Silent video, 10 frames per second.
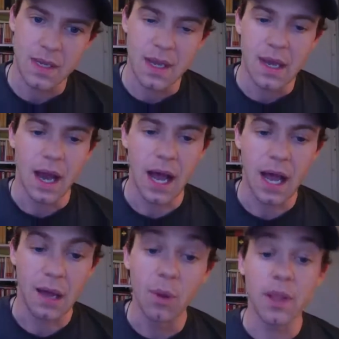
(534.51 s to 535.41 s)

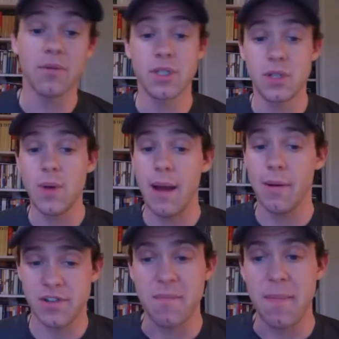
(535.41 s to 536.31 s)
Well, there was 2
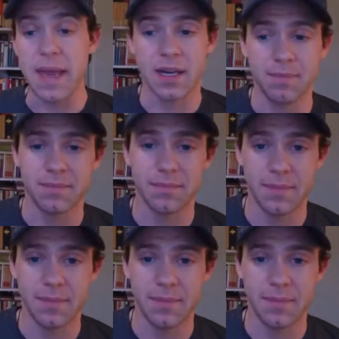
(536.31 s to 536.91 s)
hours of makeup